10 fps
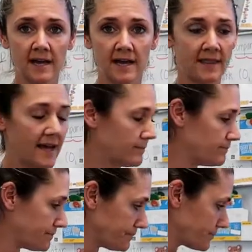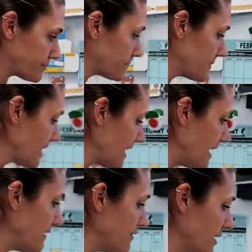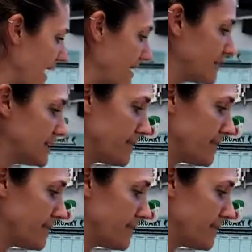on them if they're having to